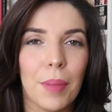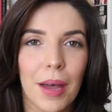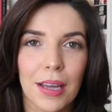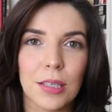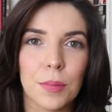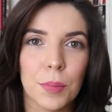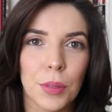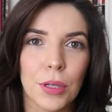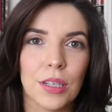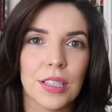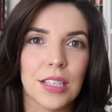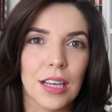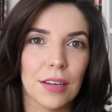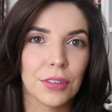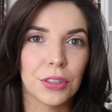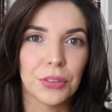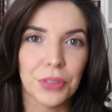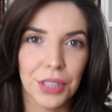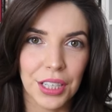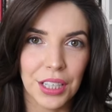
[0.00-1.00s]
best books
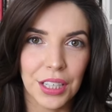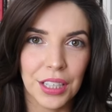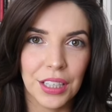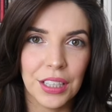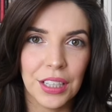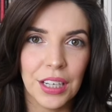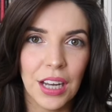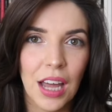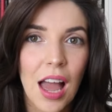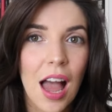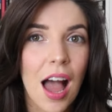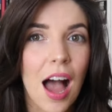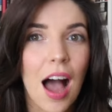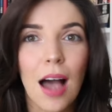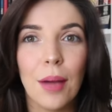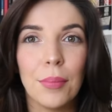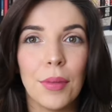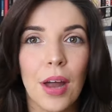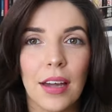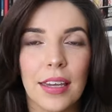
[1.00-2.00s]
ever written.
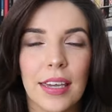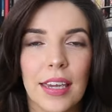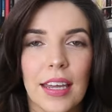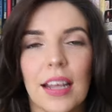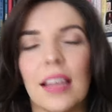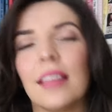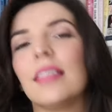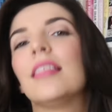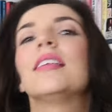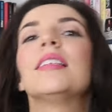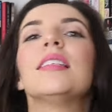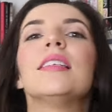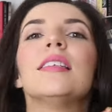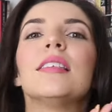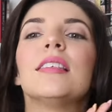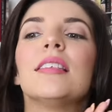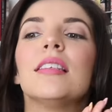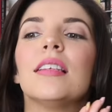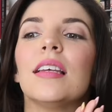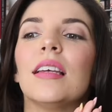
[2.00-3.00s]
I'm not kidding. This
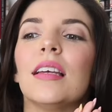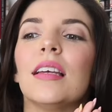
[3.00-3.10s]
is...